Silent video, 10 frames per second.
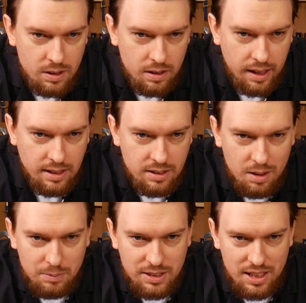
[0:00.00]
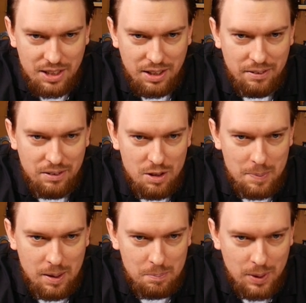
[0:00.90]
Okay, there's a conversation going on
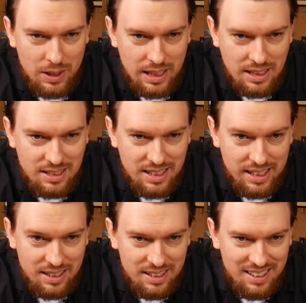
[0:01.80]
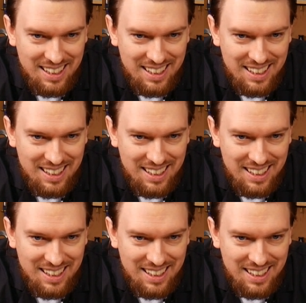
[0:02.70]
about burning skin.